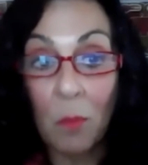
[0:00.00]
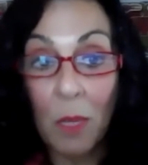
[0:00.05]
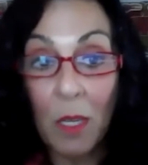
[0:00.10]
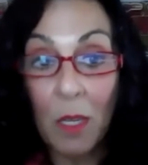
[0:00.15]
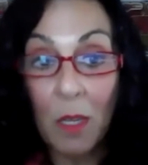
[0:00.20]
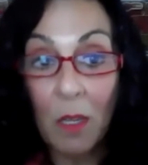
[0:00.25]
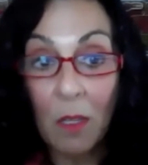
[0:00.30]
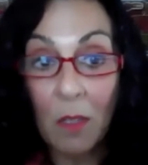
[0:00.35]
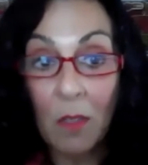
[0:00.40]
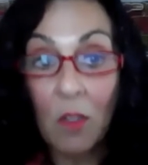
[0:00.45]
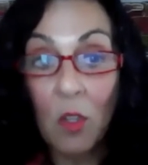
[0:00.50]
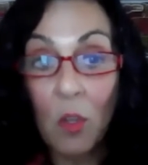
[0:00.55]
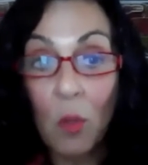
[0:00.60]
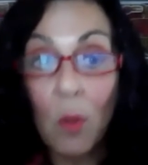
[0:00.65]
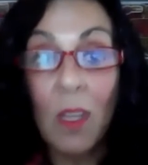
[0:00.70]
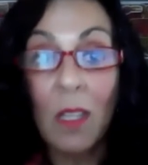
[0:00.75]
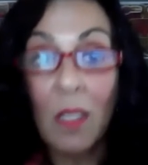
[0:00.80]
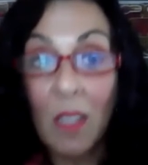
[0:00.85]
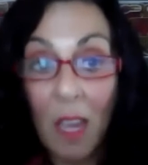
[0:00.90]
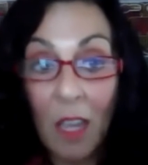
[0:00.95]
because you
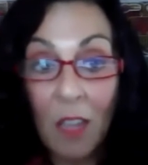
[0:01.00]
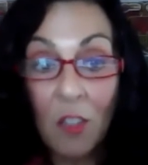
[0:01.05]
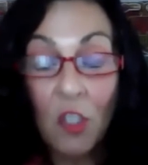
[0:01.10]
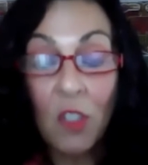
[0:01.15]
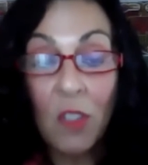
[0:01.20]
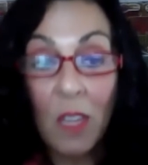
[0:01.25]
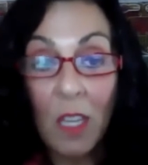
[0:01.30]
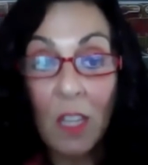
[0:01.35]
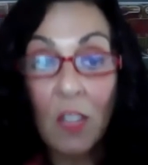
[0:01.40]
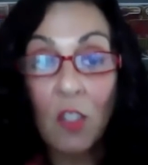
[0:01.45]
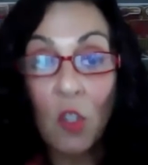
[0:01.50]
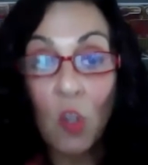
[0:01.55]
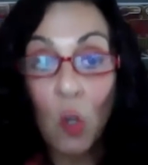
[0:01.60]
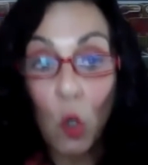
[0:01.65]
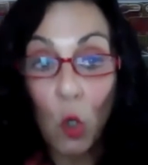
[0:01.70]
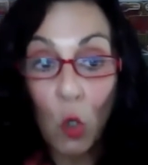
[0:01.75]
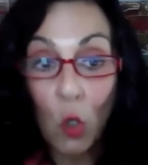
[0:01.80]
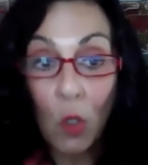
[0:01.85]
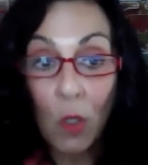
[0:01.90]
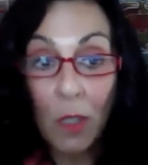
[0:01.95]
can catch things
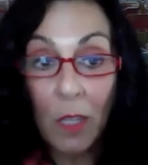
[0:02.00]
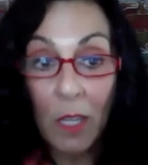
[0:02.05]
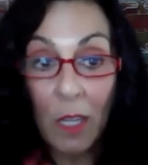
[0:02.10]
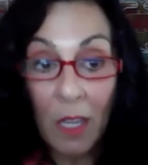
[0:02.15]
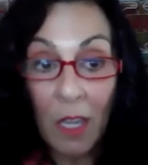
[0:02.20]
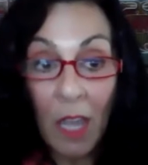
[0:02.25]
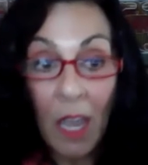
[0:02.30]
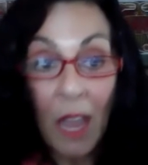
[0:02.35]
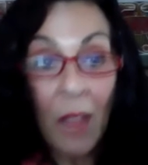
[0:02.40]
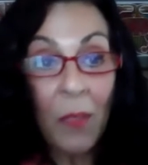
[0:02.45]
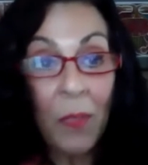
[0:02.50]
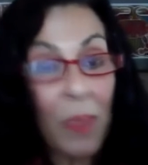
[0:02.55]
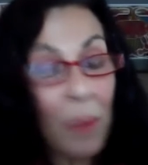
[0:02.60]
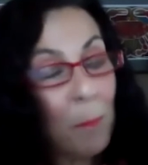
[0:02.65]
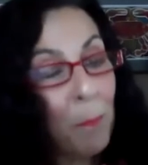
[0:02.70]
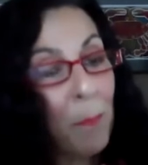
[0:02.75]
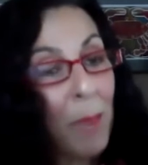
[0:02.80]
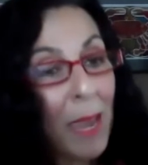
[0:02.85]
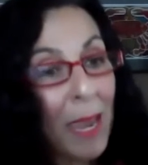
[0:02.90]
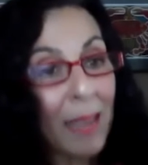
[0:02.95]
early
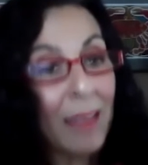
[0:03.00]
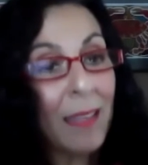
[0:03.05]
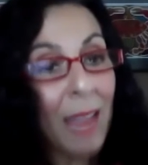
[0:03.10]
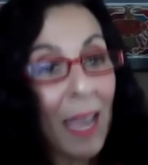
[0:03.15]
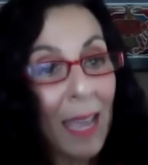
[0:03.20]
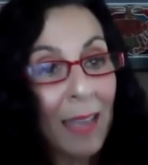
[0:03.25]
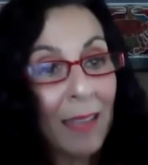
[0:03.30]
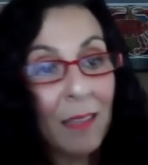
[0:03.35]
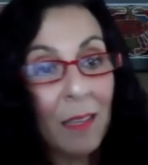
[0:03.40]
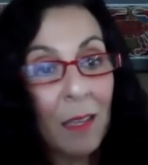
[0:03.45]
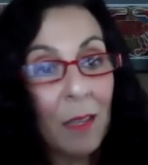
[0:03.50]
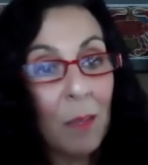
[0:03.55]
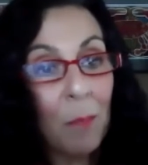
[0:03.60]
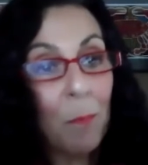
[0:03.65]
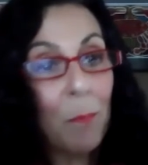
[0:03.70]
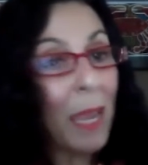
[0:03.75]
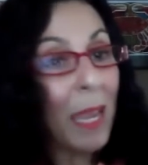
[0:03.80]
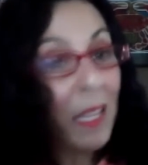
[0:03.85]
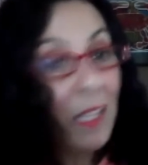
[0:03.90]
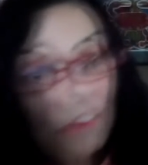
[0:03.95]
that may not
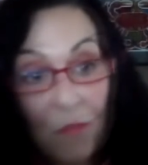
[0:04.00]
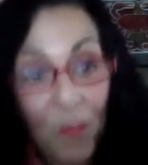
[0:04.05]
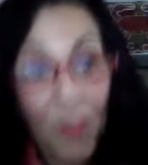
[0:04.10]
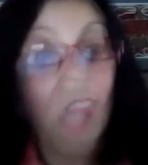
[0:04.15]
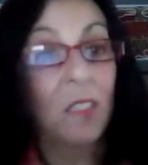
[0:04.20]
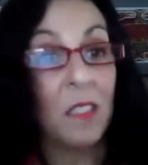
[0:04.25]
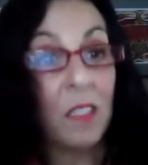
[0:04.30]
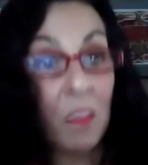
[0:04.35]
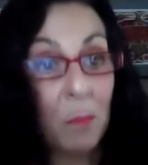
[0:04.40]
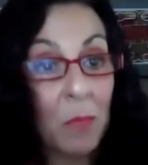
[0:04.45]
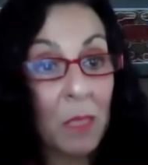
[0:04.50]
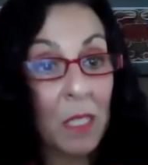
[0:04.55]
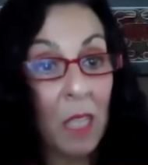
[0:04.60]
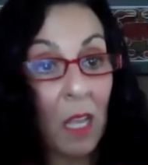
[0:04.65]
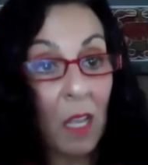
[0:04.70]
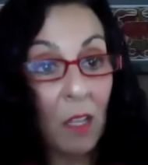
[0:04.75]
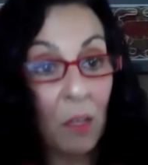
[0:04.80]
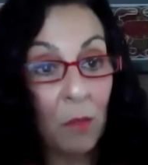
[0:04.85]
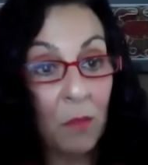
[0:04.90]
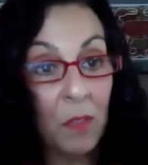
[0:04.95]
manifest
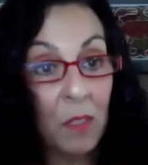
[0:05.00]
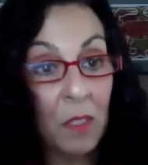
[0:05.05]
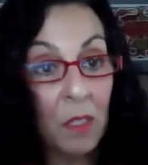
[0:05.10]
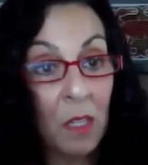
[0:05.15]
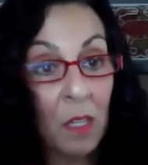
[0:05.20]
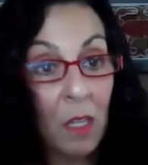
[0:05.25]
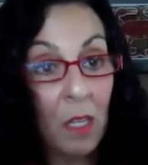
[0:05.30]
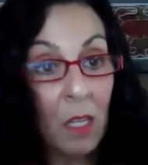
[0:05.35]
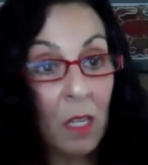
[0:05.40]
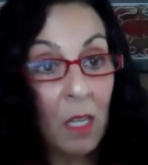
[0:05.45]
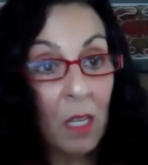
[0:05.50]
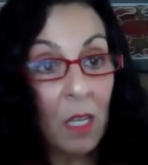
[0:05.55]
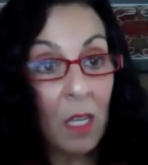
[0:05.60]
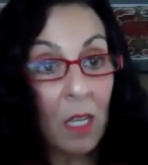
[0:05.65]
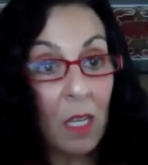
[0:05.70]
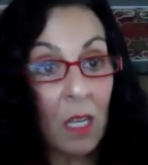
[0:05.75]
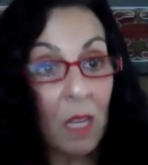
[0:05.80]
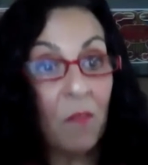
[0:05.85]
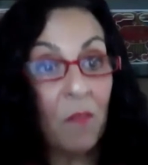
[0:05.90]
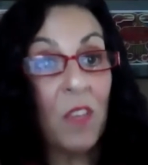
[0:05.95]
themselves
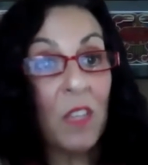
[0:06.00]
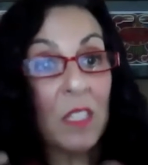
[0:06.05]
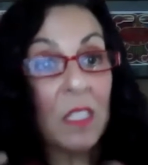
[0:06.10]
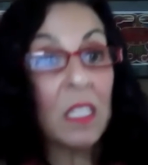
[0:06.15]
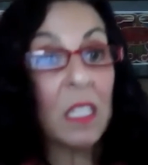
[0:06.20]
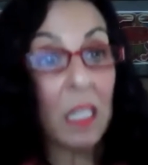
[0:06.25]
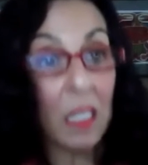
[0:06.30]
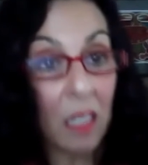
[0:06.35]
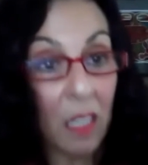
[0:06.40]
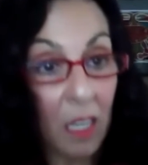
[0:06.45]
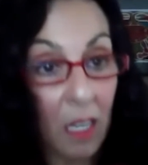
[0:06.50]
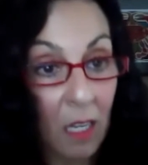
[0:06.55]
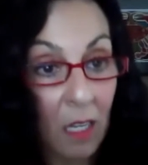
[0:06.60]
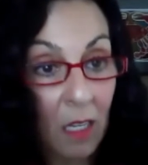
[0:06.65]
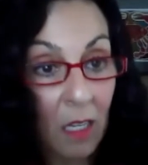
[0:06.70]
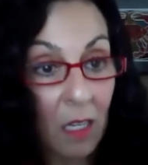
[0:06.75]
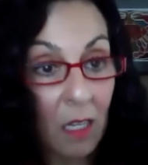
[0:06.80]
physically,